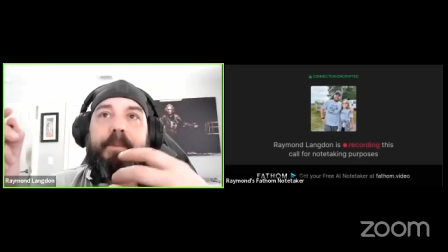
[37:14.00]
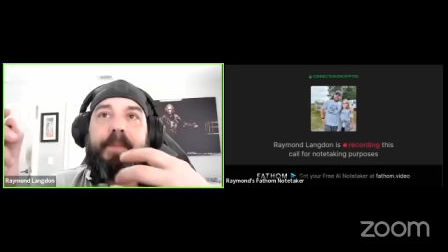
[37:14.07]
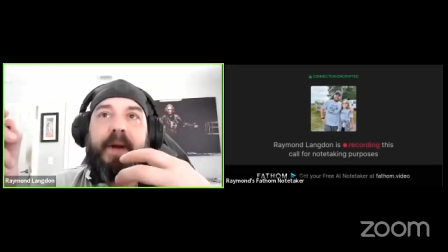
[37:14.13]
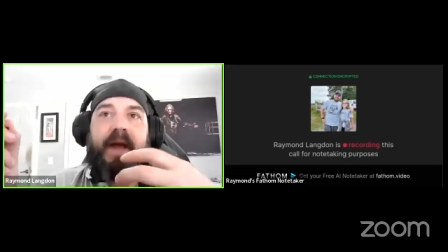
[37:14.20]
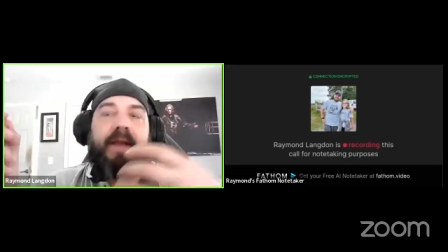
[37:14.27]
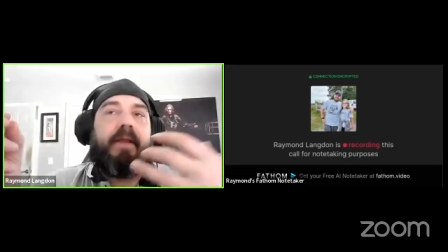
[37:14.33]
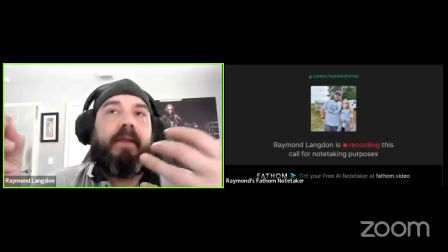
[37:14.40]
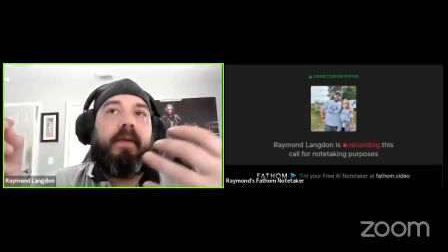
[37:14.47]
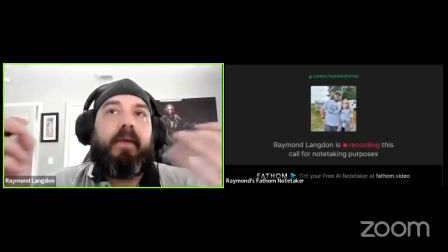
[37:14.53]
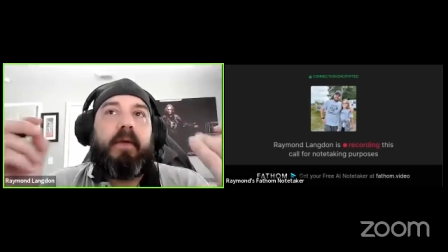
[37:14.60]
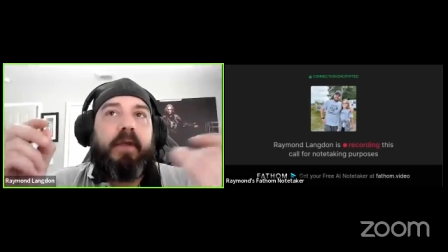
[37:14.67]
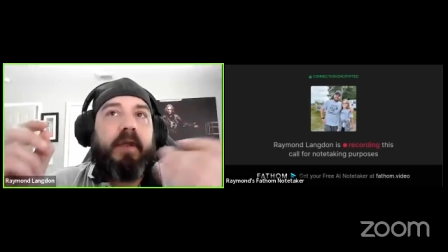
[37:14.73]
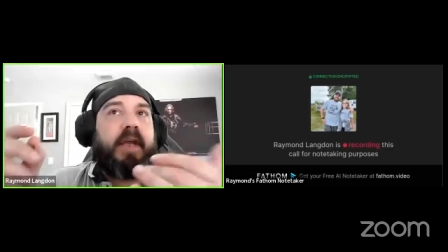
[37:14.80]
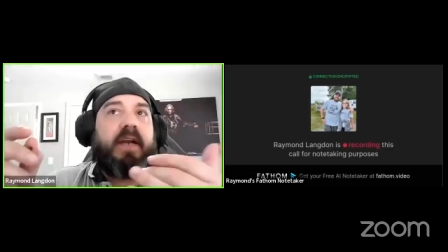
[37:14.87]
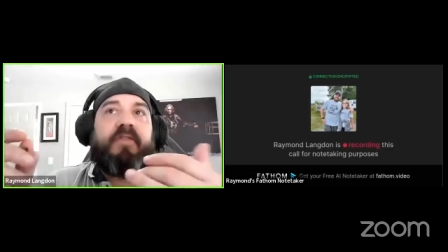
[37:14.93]
but
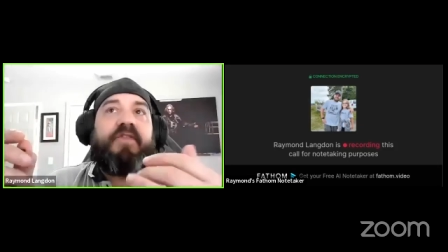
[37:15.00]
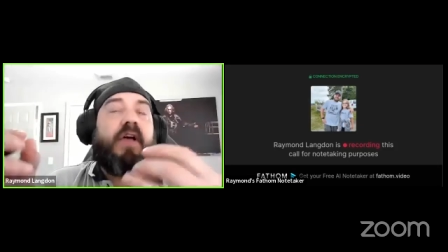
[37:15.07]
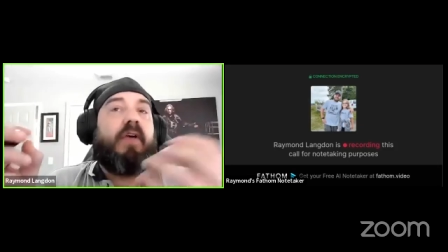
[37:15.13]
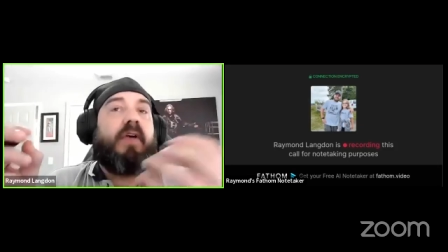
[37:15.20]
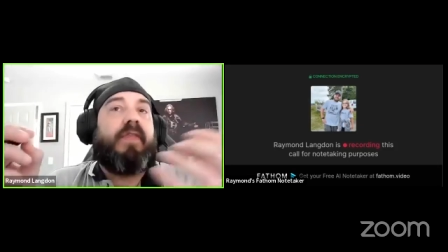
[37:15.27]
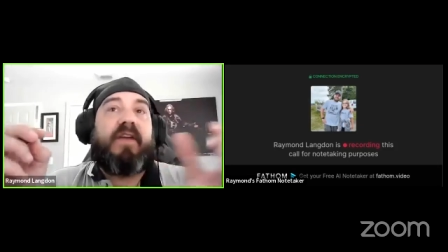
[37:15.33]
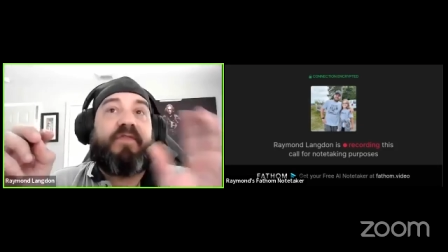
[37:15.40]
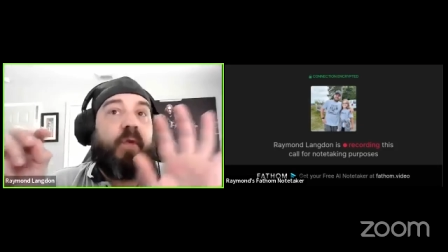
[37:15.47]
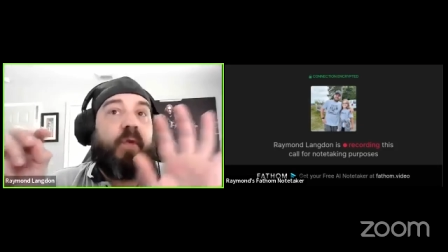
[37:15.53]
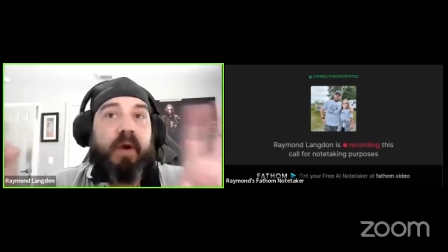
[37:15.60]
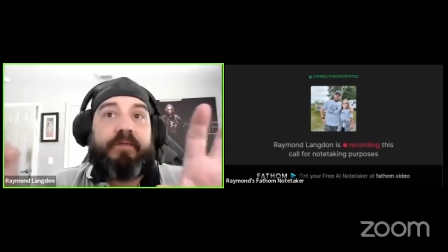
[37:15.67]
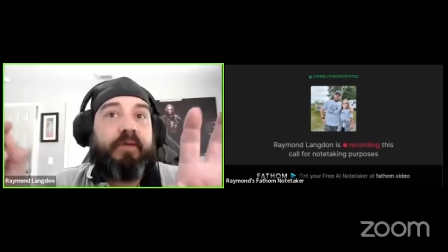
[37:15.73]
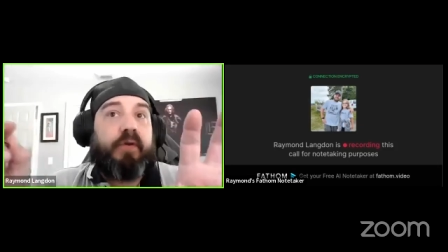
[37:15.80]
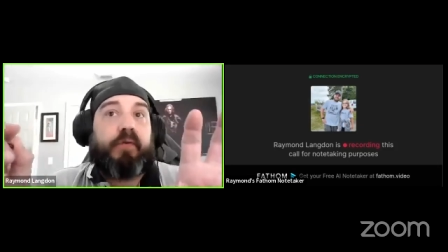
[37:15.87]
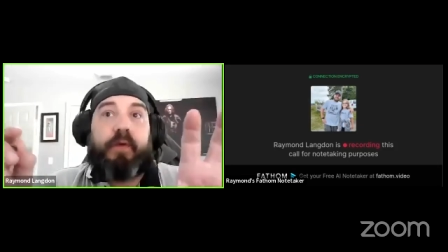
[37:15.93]
you're going to follow that for one
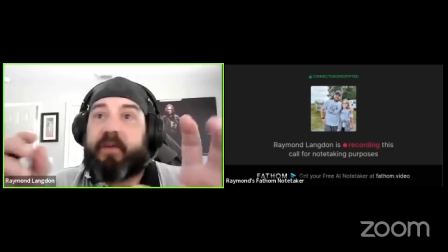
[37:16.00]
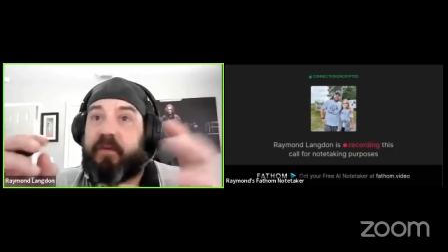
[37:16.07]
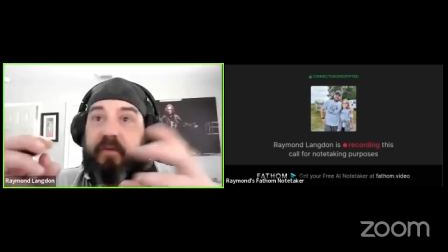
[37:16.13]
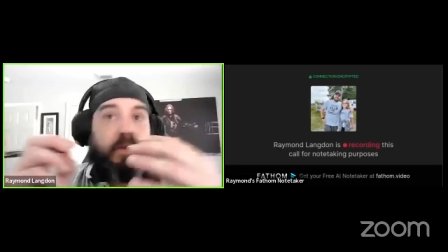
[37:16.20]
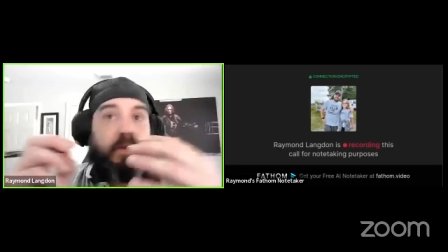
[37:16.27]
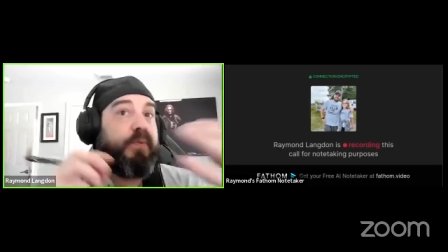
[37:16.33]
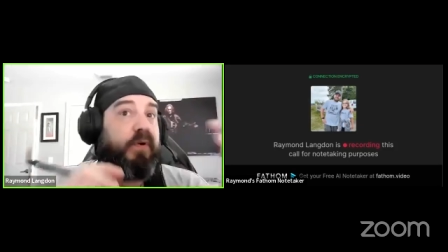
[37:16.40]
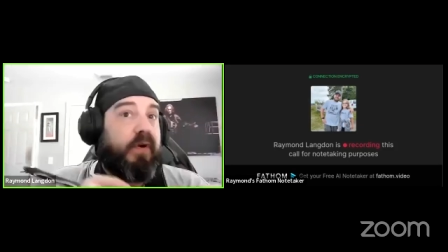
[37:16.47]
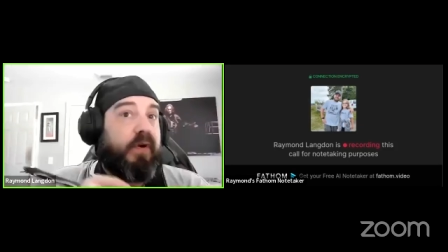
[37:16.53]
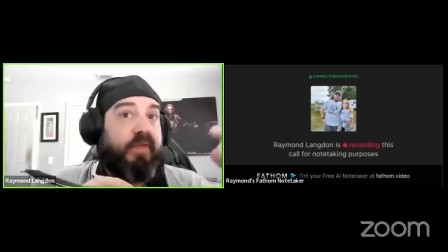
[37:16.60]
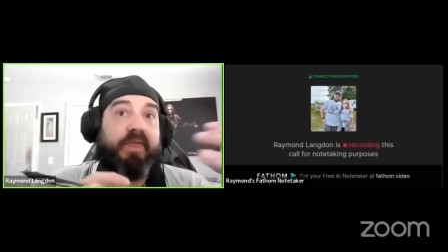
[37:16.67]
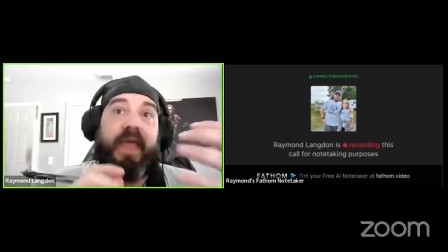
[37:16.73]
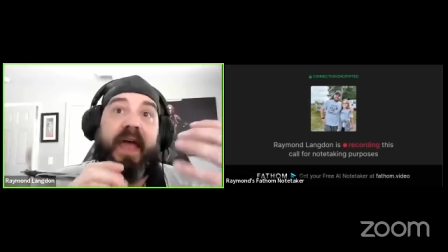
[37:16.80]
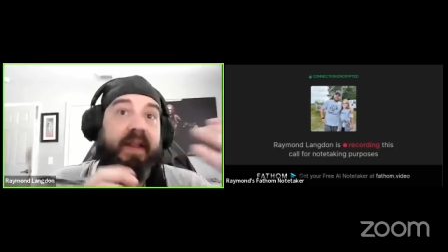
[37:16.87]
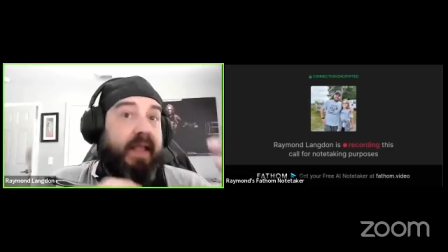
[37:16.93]
of two reasons to prove
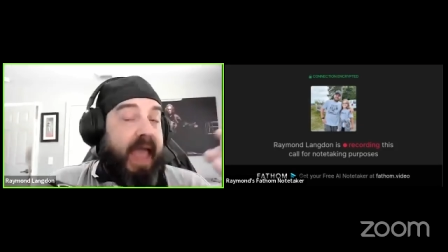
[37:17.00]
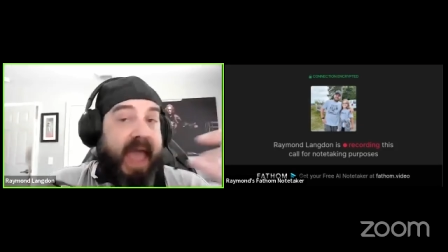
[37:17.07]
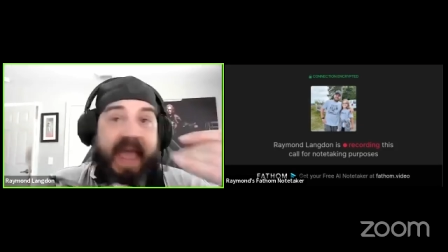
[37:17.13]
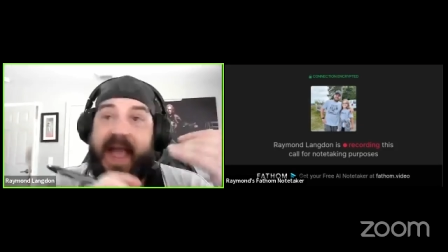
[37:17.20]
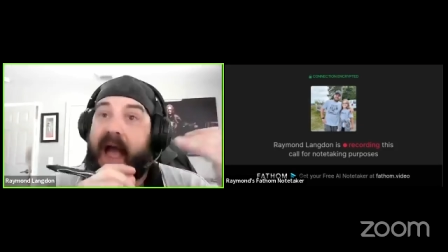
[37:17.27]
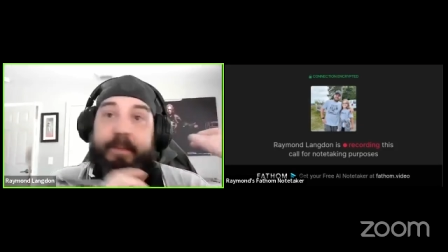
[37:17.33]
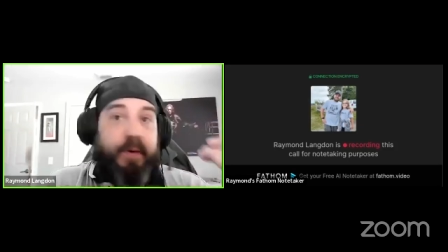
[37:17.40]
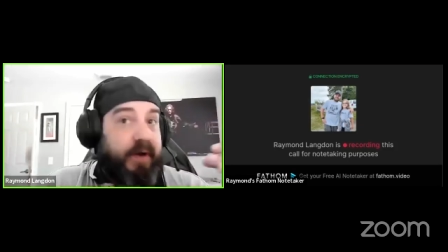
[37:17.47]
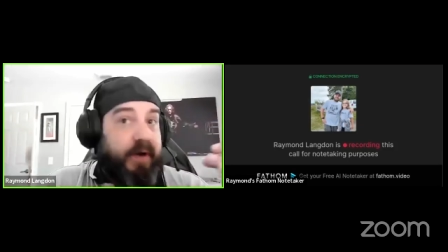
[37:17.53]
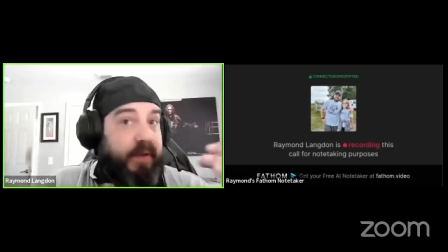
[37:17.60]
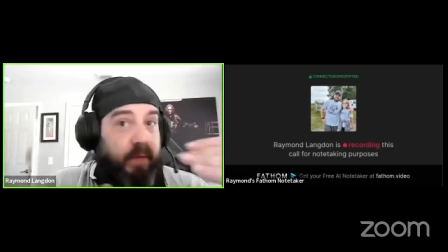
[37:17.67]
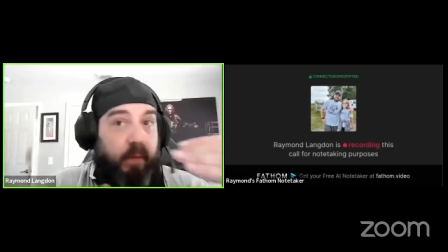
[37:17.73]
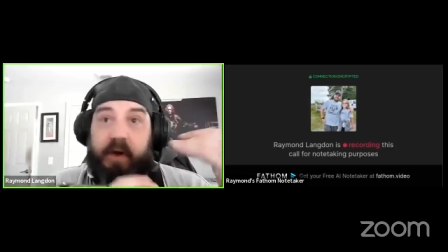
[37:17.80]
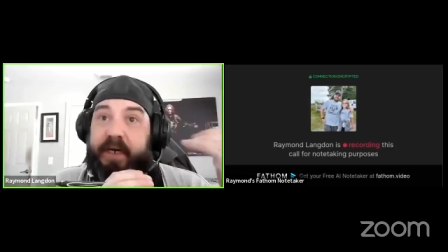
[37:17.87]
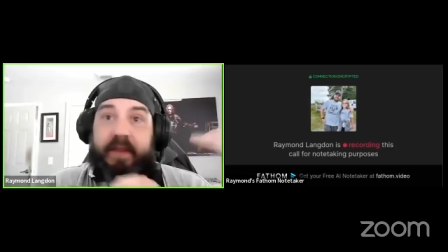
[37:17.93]
that, it, hey, I put in the
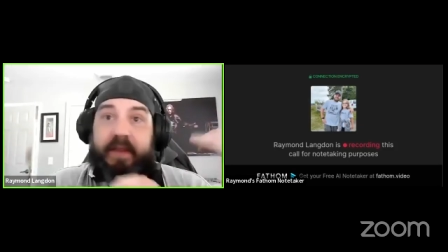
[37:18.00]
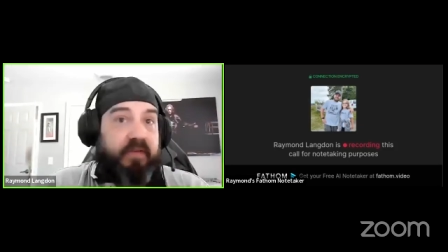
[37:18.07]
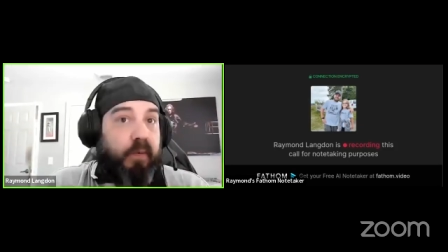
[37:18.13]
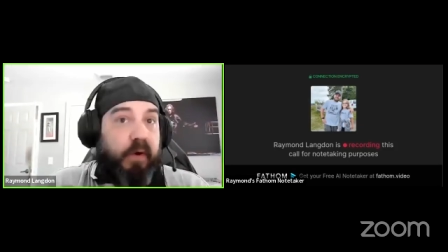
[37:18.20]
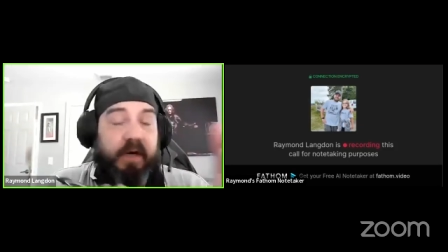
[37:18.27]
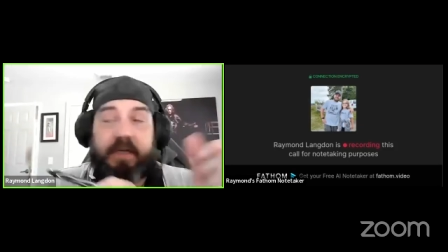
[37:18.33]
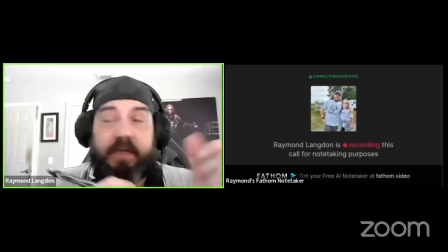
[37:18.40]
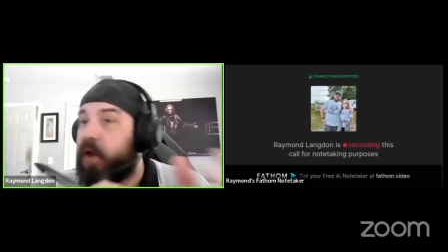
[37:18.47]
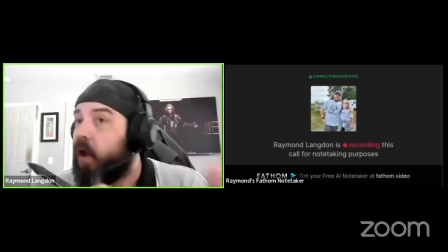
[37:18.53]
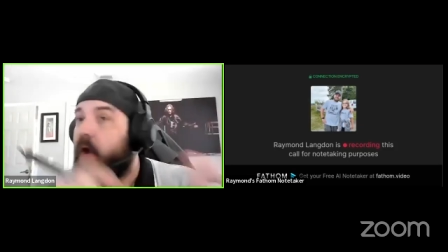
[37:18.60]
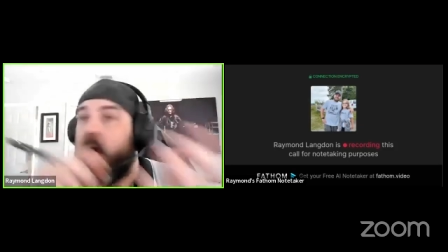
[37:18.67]
work and this works,